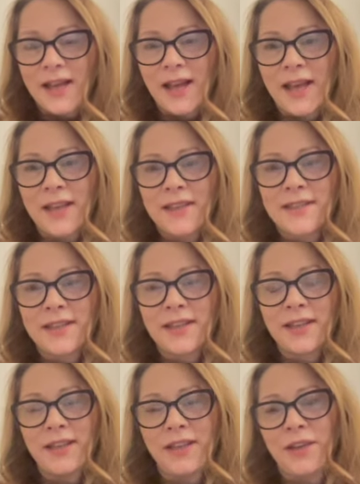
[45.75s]
And
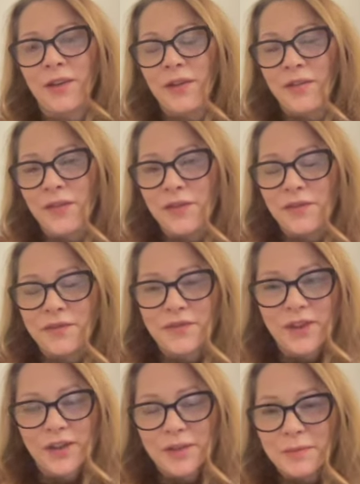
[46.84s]
you know, if you've
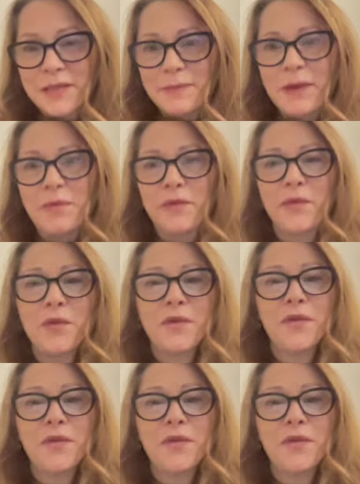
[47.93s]
heard me speak before,